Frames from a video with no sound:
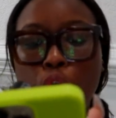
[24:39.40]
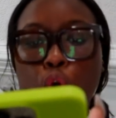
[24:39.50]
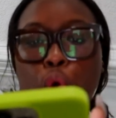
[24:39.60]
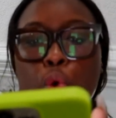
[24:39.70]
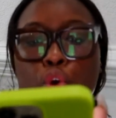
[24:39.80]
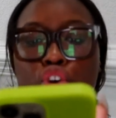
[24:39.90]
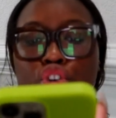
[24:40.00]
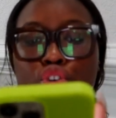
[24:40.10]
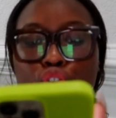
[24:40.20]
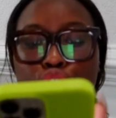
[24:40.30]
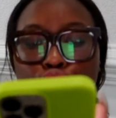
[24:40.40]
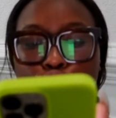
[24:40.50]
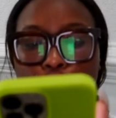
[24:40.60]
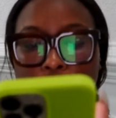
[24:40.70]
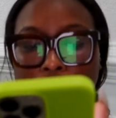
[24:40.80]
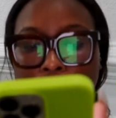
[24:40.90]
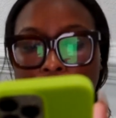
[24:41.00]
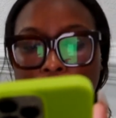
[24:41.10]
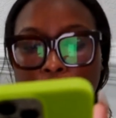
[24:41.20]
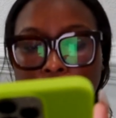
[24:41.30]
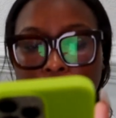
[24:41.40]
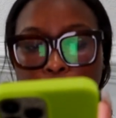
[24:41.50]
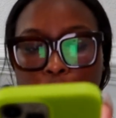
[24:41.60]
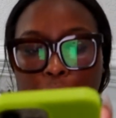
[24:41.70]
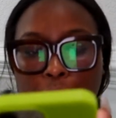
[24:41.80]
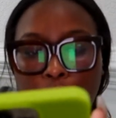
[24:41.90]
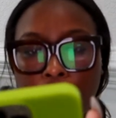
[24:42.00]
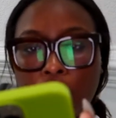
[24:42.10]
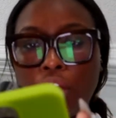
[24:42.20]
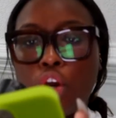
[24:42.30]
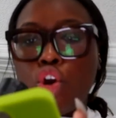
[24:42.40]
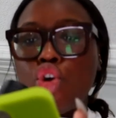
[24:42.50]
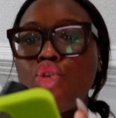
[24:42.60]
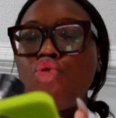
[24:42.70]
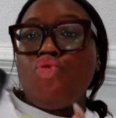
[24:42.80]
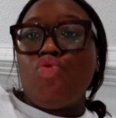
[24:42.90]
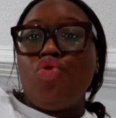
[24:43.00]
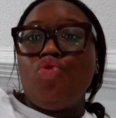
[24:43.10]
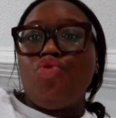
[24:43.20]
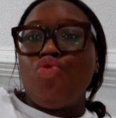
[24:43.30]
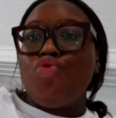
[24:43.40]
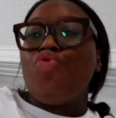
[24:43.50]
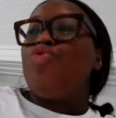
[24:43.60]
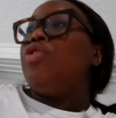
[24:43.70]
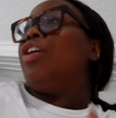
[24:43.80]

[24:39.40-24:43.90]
hulu ain't that how baltimore people hulu